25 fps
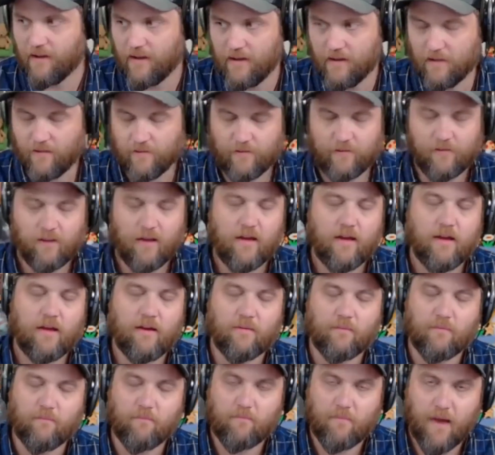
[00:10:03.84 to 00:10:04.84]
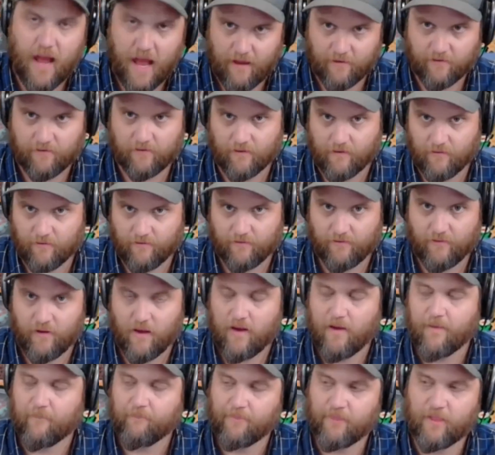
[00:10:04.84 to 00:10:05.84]
is massive.
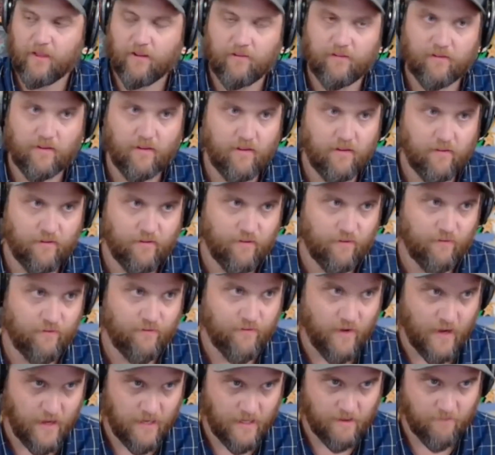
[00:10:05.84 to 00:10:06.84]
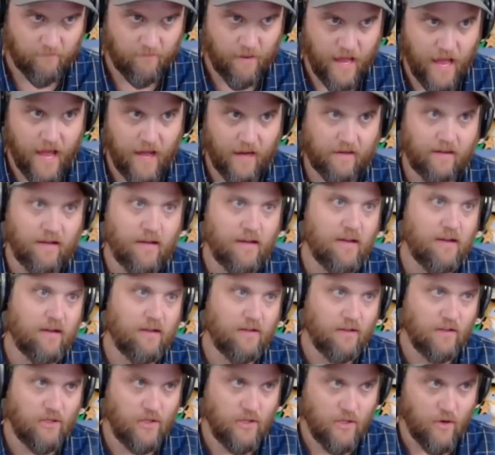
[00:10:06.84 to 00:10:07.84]
This is fighting back
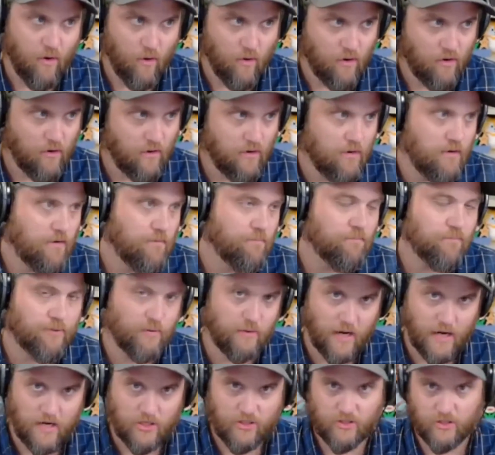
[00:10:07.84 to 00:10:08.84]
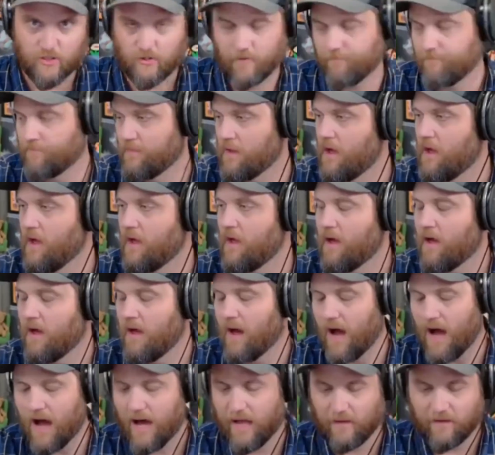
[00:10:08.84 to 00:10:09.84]
your pressure
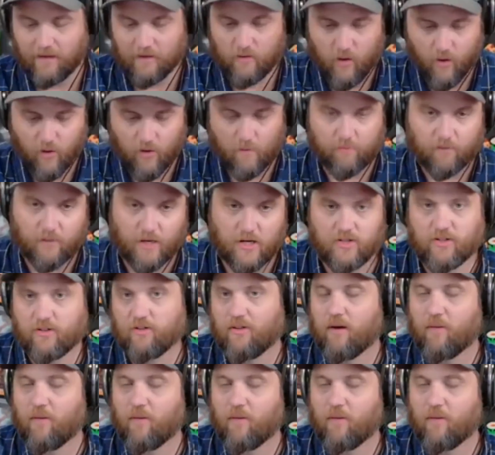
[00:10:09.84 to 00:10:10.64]
on corporations.